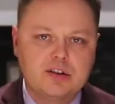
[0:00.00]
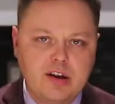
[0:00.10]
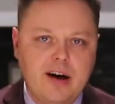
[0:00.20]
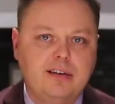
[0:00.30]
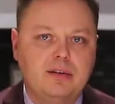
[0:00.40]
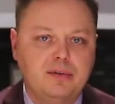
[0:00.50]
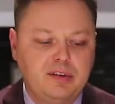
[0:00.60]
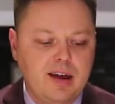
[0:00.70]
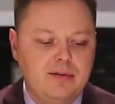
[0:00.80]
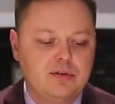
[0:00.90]
sauce
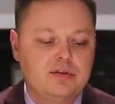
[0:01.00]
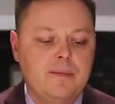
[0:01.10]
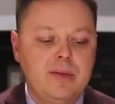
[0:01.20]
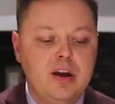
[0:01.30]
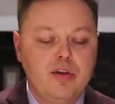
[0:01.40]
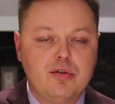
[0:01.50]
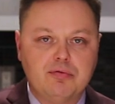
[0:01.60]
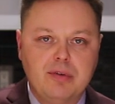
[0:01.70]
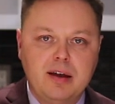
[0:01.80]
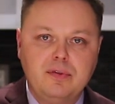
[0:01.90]
flavors, the
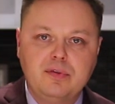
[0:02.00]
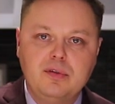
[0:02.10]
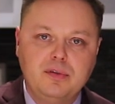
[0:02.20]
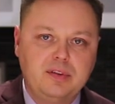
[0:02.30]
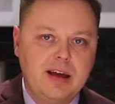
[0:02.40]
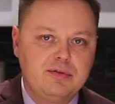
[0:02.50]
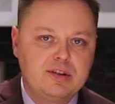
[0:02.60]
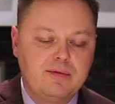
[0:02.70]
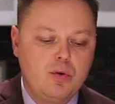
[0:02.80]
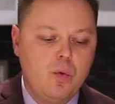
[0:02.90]
red fruit flavors
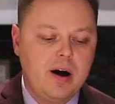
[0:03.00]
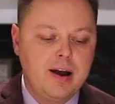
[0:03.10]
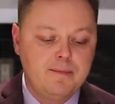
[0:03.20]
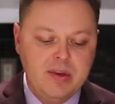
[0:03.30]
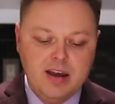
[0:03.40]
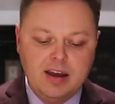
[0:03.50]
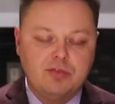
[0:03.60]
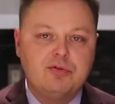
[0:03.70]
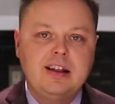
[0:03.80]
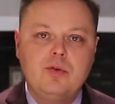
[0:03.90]
of the wine, it
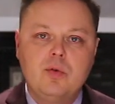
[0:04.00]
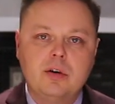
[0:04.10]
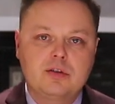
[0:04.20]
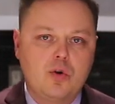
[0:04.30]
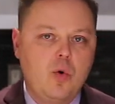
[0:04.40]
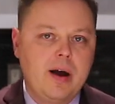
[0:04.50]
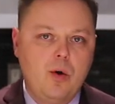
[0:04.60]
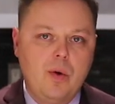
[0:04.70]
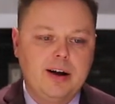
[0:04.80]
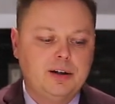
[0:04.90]
really works
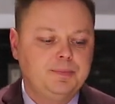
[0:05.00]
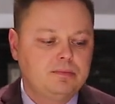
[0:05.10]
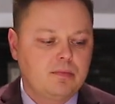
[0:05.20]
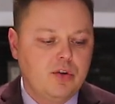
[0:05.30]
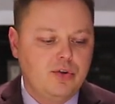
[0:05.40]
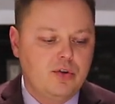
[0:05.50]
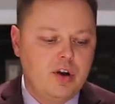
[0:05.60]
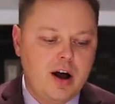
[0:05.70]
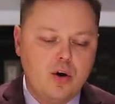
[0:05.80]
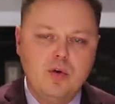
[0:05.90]
quite well. They're
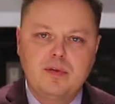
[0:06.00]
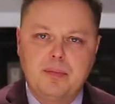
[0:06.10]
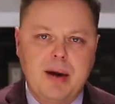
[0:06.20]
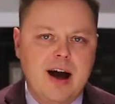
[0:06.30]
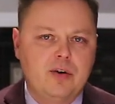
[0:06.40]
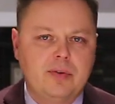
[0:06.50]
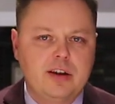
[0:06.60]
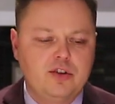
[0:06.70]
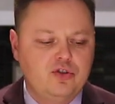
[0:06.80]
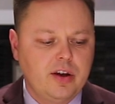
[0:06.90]
not
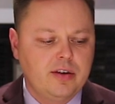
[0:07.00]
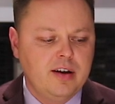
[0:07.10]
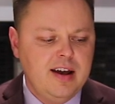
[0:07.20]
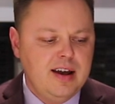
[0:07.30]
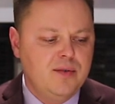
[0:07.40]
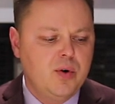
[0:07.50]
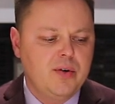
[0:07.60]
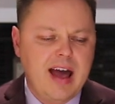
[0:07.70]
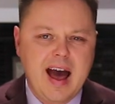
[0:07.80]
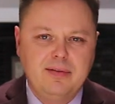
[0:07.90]
overpowering each other. If we
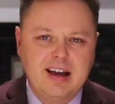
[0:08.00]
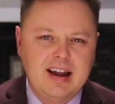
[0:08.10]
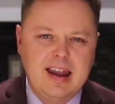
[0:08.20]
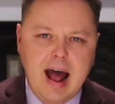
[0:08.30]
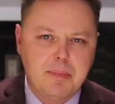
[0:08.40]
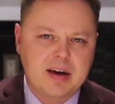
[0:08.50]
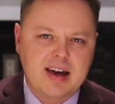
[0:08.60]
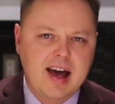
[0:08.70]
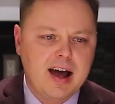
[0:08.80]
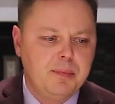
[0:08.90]
were to have like a Napa
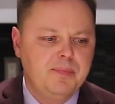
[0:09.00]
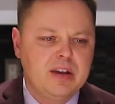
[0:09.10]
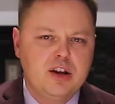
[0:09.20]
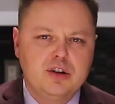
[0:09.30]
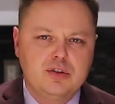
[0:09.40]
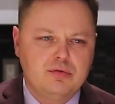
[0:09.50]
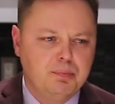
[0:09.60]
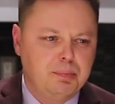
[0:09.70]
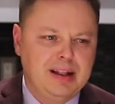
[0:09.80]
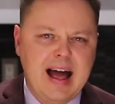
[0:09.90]
cab,
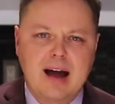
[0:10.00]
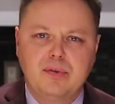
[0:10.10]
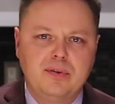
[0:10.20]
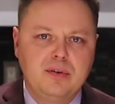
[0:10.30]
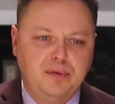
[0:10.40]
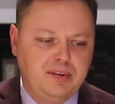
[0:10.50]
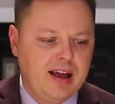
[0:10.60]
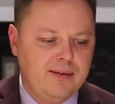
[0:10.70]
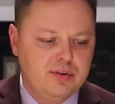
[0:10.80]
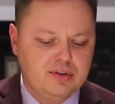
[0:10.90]
black fruit
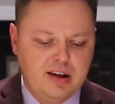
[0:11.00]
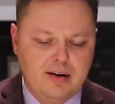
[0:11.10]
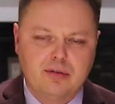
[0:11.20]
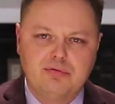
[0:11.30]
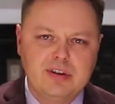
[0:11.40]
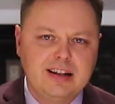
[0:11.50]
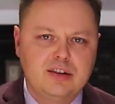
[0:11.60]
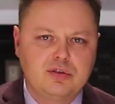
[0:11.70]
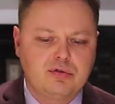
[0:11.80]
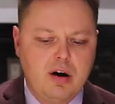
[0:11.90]
flavors that are really
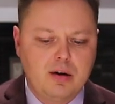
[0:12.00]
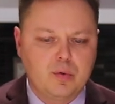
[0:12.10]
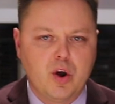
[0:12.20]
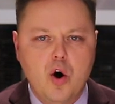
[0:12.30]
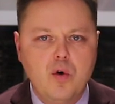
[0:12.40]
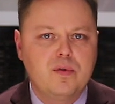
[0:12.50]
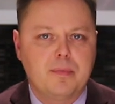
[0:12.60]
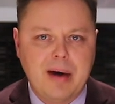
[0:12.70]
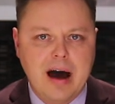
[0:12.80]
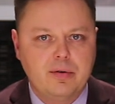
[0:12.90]
strong would
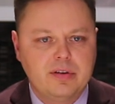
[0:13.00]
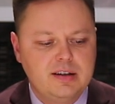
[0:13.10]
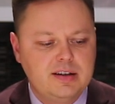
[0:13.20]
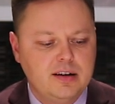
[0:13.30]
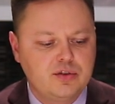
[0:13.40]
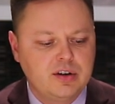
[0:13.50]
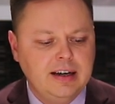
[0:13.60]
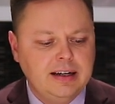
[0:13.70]
overpower the dish